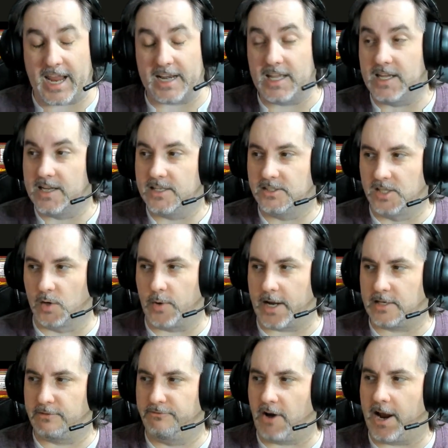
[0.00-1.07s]
Direct
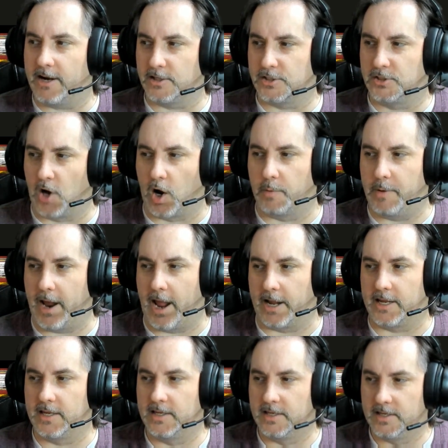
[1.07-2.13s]
Fire Star pack.
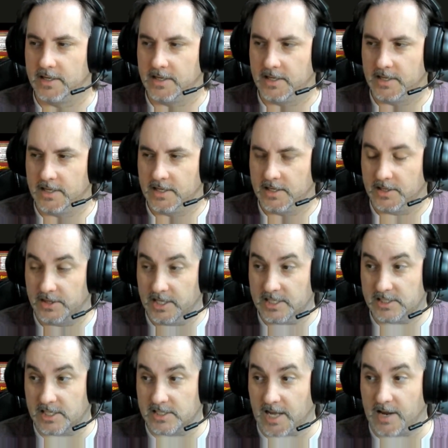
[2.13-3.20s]
This
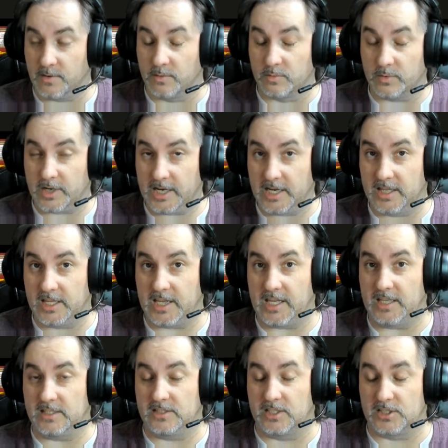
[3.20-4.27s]
is a really
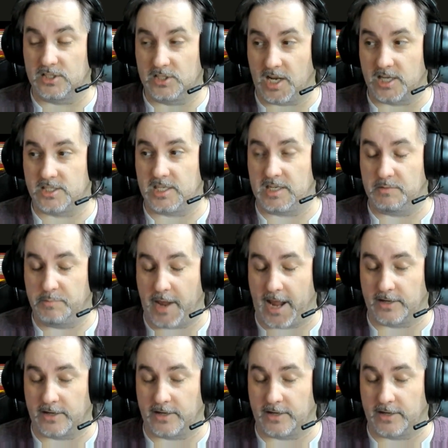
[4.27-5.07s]
disgusting pack.